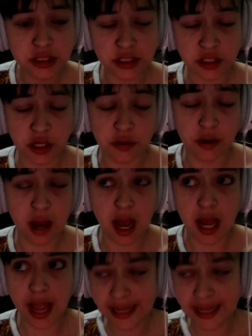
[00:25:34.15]
So
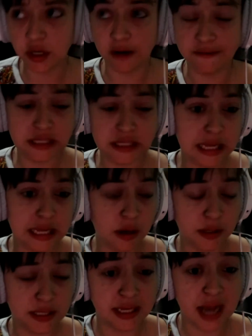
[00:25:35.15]
I had to obviously
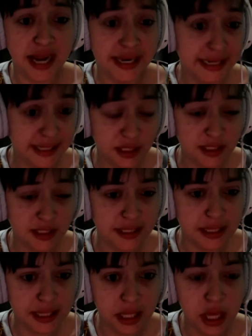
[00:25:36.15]
go to the gynae to
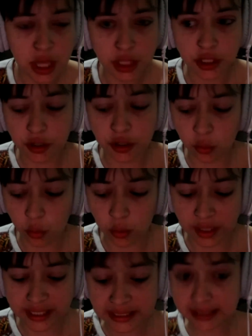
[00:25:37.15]
see,
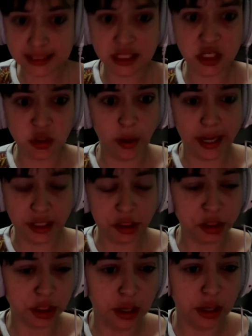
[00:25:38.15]
what is the
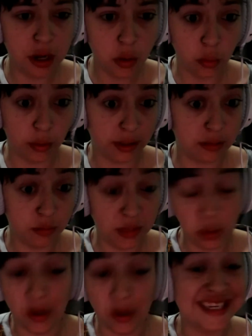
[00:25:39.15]
situation with
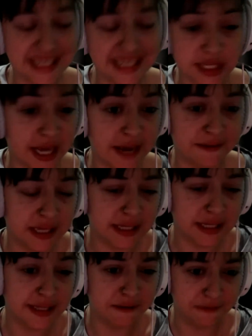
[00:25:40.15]
me wanting to have
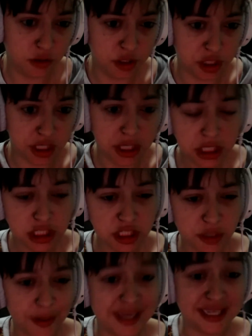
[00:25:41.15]
kids in the future.
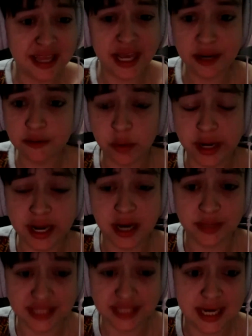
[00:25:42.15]
So I did that when I
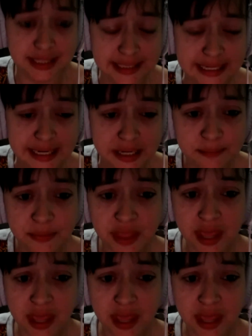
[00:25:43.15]
was 19.